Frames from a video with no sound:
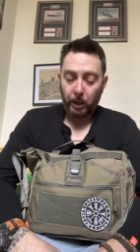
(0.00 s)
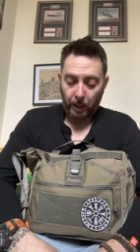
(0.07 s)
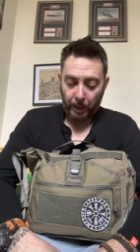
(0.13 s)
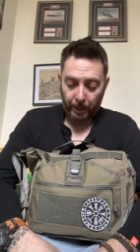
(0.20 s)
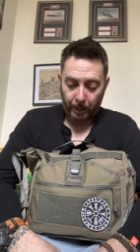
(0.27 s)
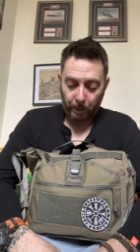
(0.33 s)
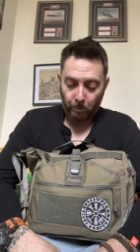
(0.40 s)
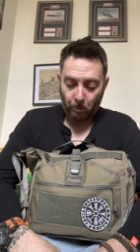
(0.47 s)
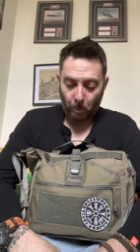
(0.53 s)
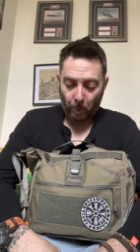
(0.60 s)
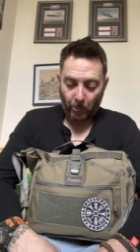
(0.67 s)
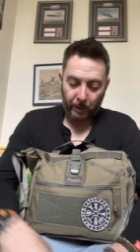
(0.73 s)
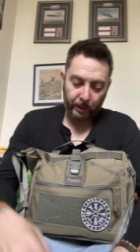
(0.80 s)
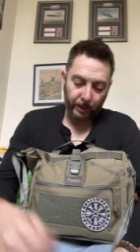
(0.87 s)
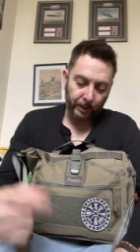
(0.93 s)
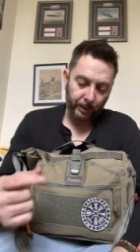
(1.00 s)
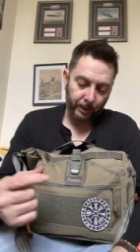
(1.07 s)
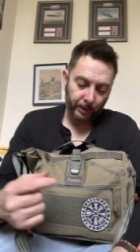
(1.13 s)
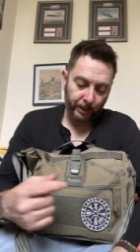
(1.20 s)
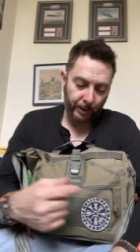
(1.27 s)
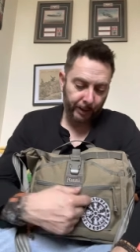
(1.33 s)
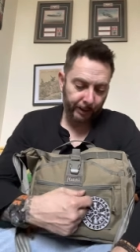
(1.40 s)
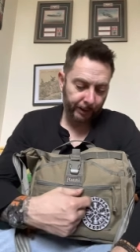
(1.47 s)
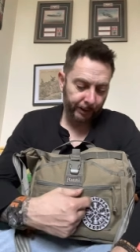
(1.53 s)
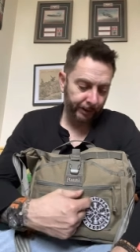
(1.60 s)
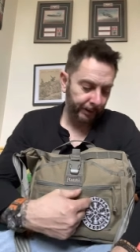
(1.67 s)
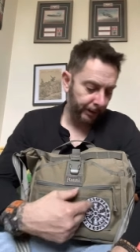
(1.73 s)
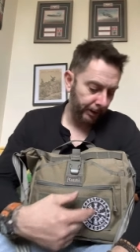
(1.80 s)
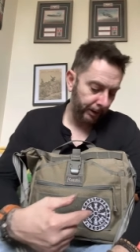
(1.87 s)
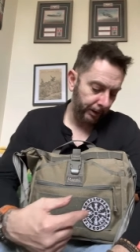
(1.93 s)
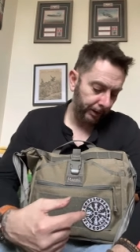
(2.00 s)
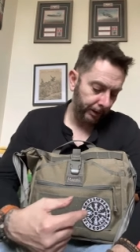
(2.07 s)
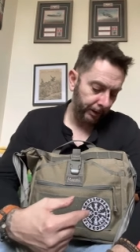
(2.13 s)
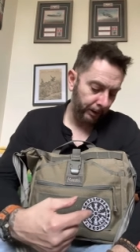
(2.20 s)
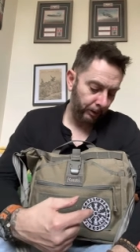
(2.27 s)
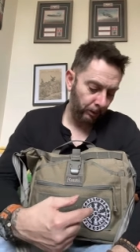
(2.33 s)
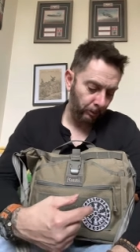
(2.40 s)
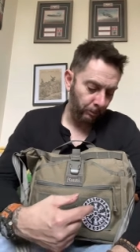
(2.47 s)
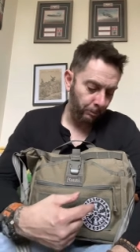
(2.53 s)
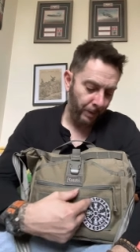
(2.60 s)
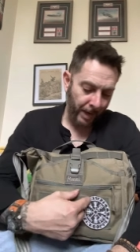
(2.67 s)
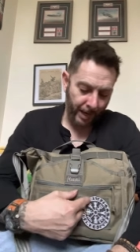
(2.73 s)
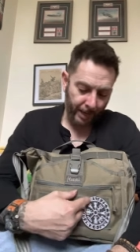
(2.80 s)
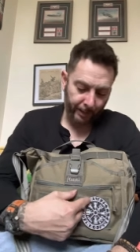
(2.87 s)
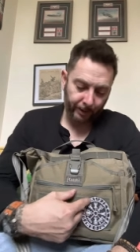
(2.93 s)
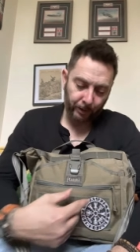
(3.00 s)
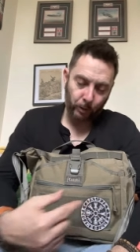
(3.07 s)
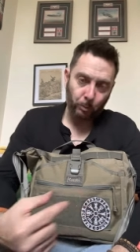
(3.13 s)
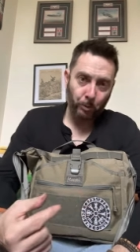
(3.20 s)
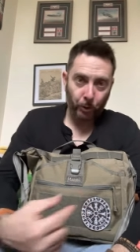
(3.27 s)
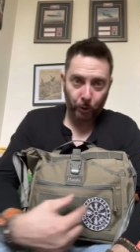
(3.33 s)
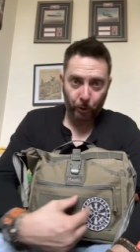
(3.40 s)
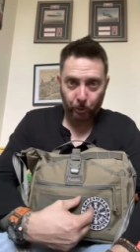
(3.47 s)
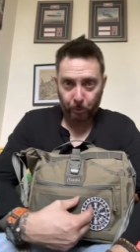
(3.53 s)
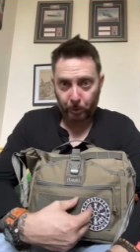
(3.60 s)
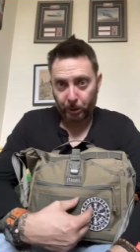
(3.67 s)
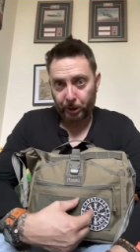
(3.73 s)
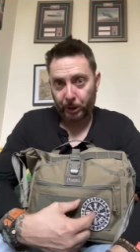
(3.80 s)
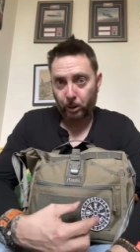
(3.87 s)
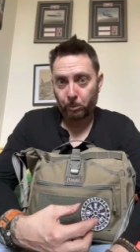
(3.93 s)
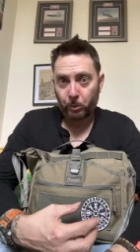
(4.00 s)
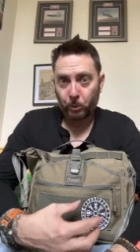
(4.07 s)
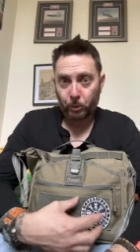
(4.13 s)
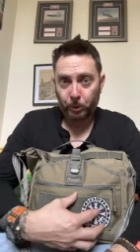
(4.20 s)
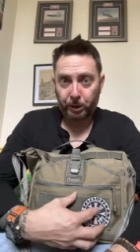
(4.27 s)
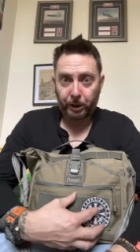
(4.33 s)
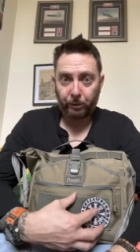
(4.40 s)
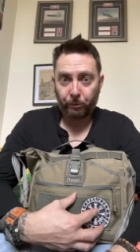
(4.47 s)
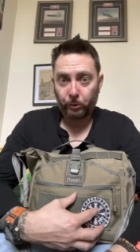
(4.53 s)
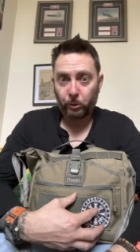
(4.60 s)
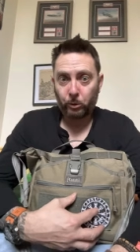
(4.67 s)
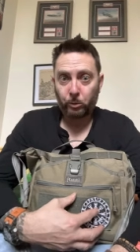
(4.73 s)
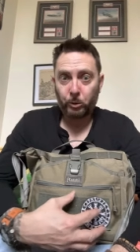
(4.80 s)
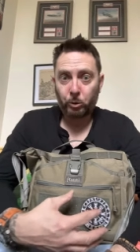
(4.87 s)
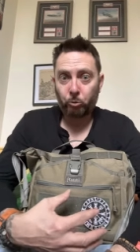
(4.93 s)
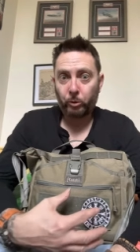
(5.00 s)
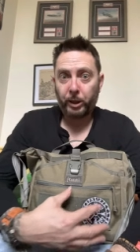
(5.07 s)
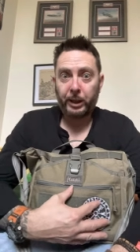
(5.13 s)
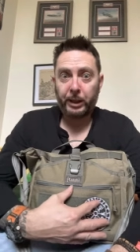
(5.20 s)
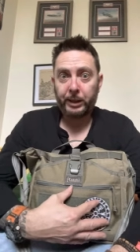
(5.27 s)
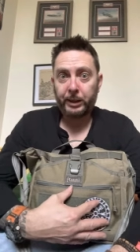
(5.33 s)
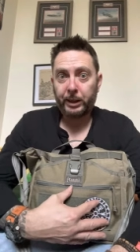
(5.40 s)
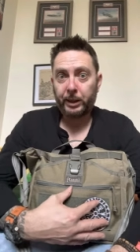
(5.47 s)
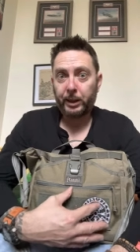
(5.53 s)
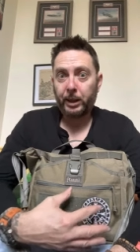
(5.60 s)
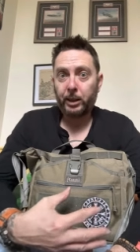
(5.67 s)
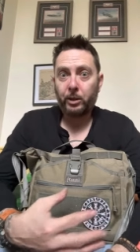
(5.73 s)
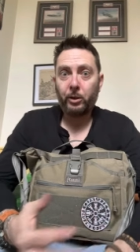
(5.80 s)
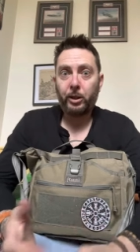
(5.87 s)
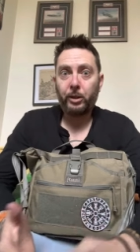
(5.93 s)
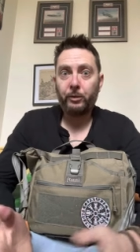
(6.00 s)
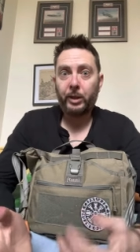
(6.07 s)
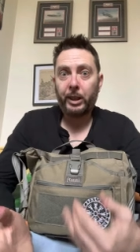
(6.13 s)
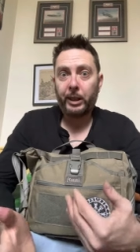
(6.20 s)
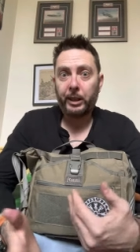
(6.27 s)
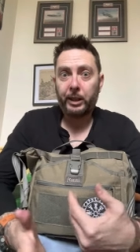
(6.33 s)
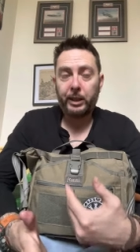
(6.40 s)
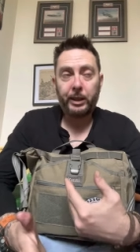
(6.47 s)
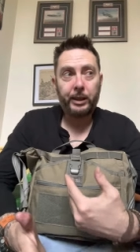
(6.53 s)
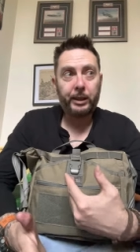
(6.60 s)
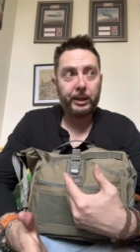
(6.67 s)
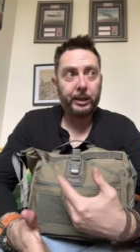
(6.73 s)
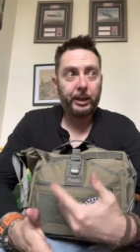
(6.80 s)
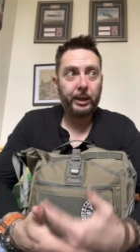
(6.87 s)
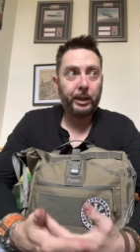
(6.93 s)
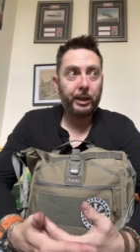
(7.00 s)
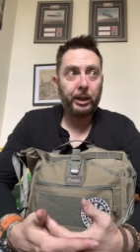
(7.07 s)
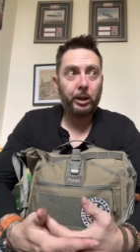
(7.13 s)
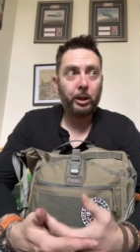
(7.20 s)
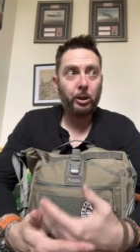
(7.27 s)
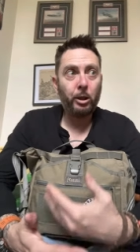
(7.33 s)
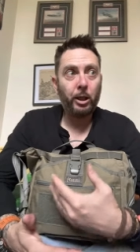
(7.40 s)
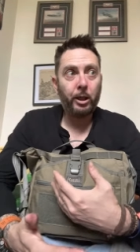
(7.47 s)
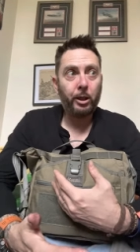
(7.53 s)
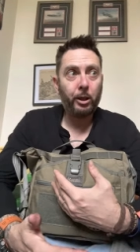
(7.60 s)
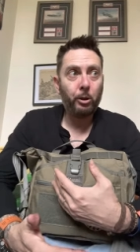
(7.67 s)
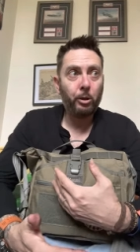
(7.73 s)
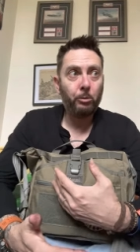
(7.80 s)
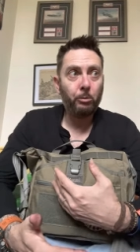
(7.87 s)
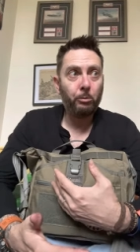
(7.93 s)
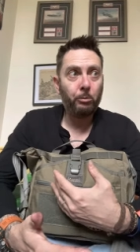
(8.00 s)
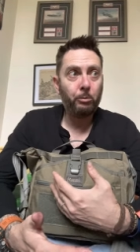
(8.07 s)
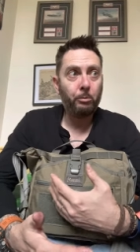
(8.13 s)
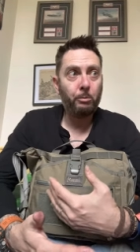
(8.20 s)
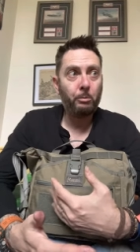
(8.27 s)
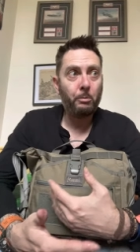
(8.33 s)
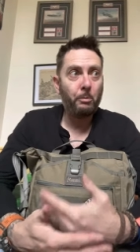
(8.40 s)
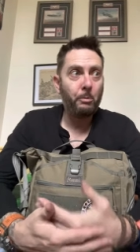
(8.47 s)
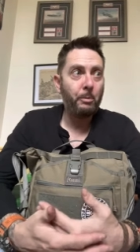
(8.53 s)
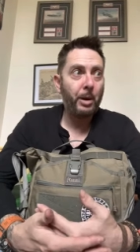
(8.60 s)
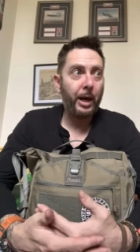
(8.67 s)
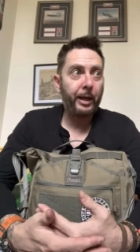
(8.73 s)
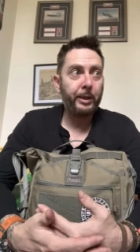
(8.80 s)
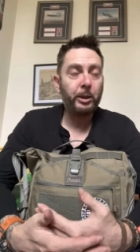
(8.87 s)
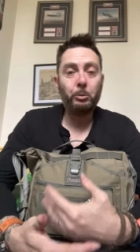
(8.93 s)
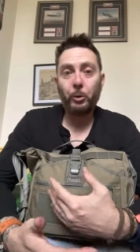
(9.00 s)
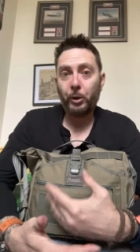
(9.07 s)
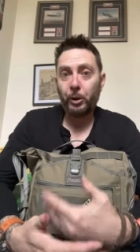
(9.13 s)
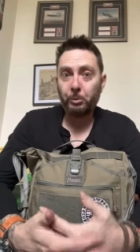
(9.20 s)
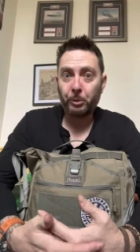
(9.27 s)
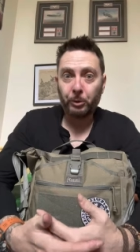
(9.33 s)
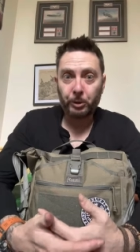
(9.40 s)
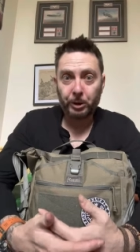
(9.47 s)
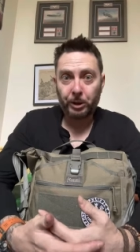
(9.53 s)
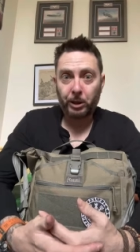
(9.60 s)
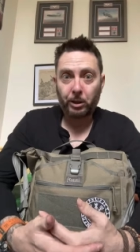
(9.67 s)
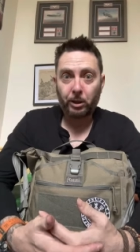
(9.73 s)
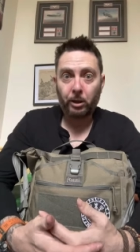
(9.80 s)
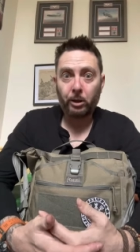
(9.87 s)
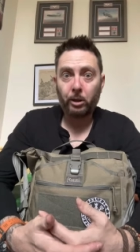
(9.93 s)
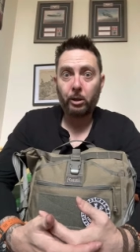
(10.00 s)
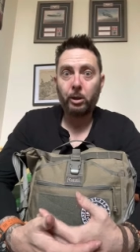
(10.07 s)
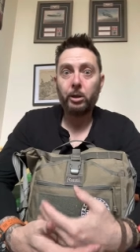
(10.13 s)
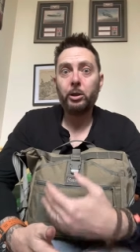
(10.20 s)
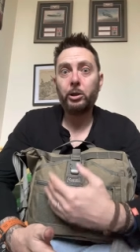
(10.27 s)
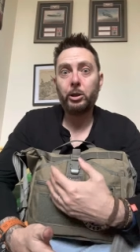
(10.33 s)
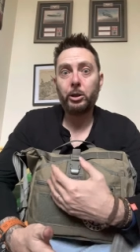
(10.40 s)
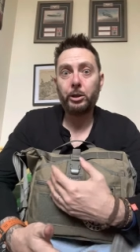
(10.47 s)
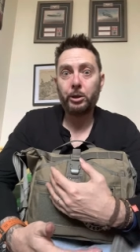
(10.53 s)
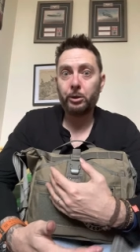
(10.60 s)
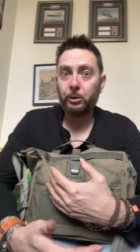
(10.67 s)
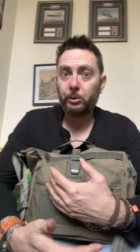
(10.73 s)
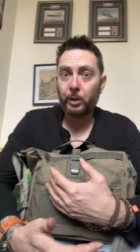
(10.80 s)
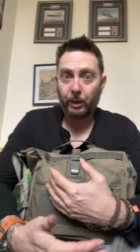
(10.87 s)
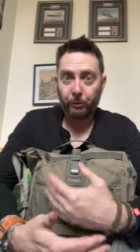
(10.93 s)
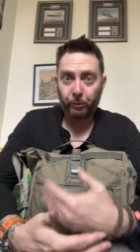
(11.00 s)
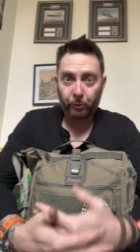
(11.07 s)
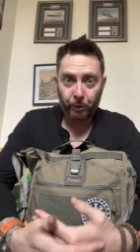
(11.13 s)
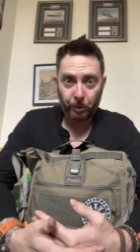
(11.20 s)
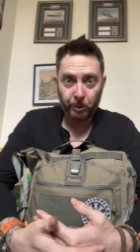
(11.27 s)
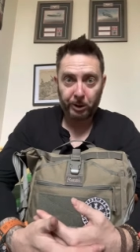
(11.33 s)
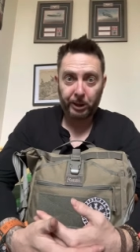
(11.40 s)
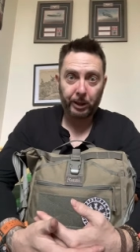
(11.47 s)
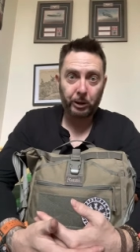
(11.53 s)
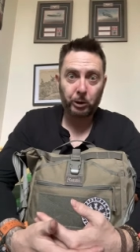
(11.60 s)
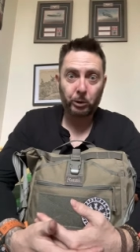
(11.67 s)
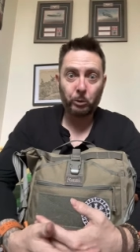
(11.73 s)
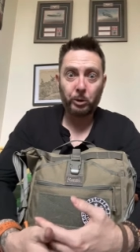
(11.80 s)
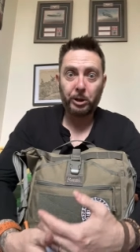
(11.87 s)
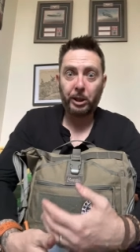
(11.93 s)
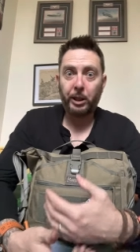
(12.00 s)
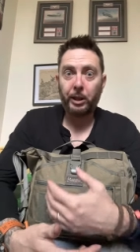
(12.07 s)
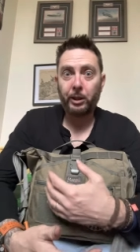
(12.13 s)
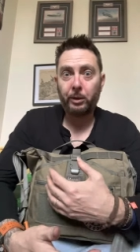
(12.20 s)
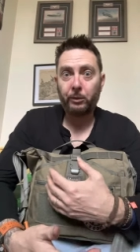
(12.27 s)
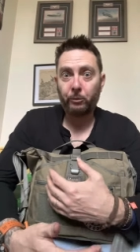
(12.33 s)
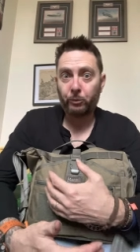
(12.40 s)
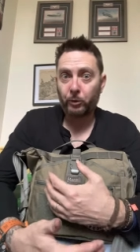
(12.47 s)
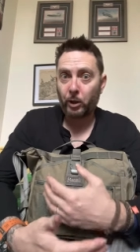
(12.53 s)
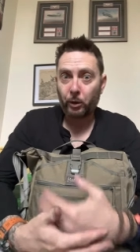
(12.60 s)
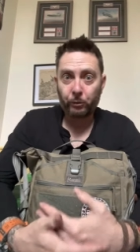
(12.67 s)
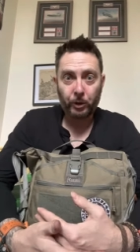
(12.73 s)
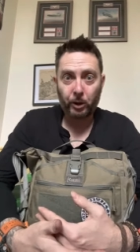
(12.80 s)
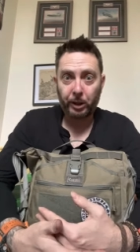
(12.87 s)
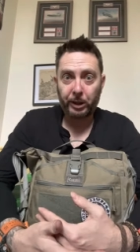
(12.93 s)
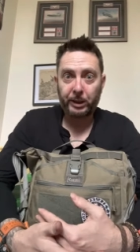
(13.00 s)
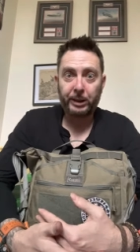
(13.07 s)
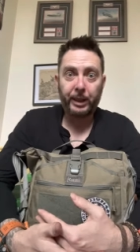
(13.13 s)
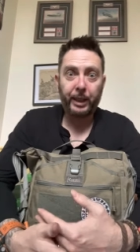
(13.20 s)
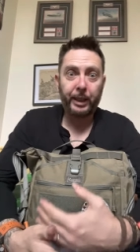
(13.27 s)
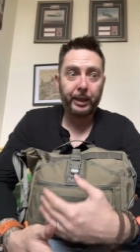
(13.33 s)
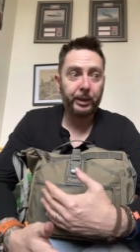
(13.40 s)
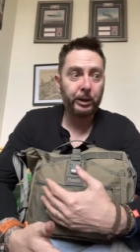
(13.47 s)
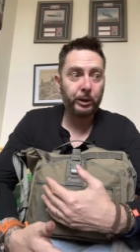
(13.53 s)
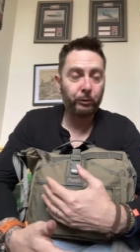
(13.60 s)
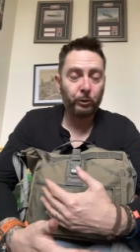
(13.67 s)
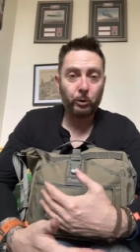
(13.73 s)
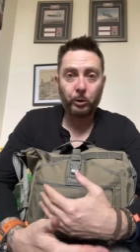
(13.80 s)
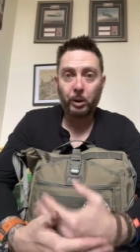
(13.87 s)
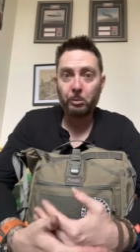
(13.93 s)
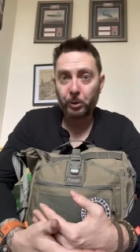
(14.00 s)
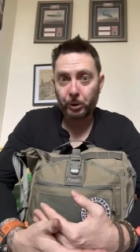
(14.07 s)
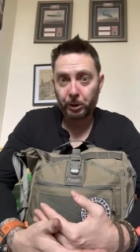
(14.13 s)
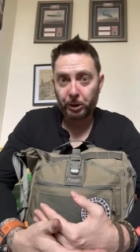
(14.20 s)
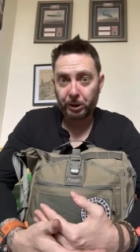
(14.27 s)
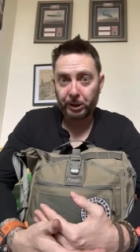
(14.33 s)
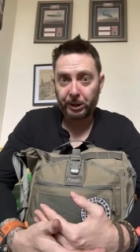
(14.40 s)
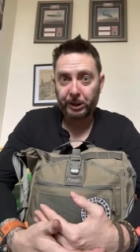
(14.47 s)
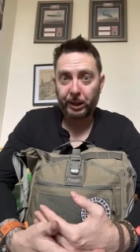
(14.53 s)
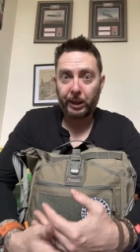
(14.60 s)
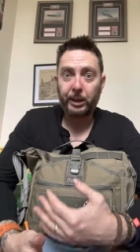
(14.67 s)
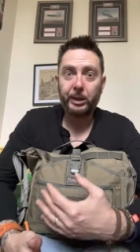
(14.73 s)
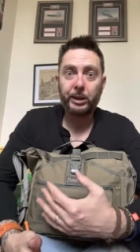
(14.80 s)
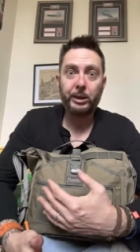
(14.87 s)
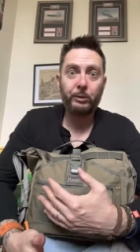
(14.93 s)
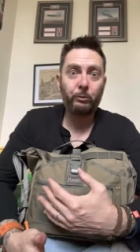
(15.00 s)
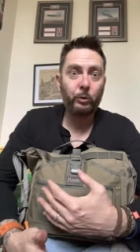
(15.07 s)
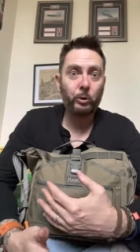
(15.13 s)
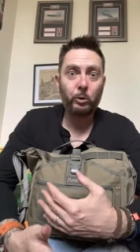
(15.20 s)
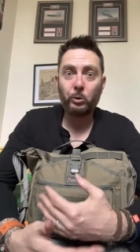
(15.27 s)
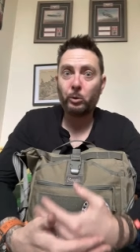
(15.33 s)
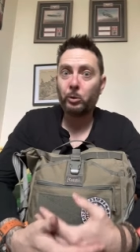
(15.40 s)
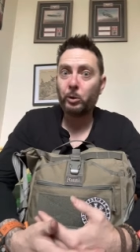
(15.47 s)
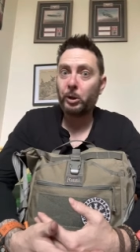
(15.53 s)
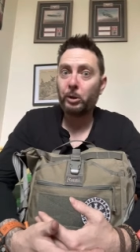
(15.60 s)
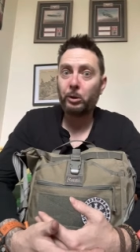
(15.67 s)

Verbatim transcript: Um, this bag, the purpose that I bought it for was really as a, a kind of an EDC uh, bag to put in the boot of the car to have a few essentials in for overnight stays, for emergencies, for